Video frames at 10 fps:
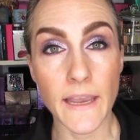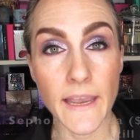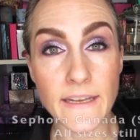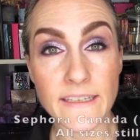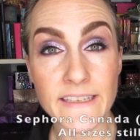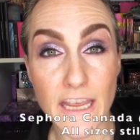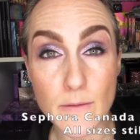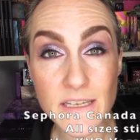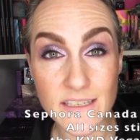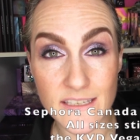And it
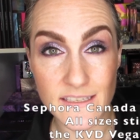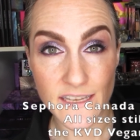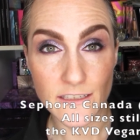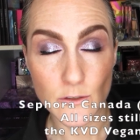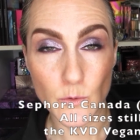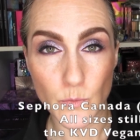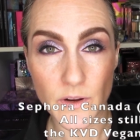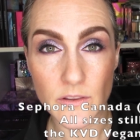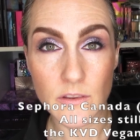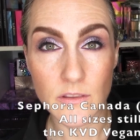came as a set
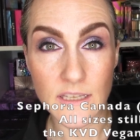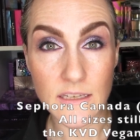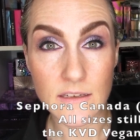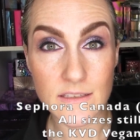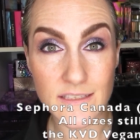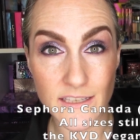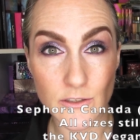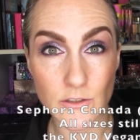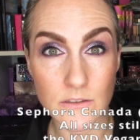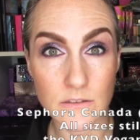with the
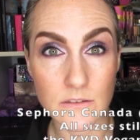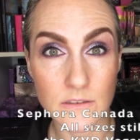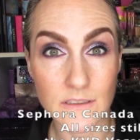Sinner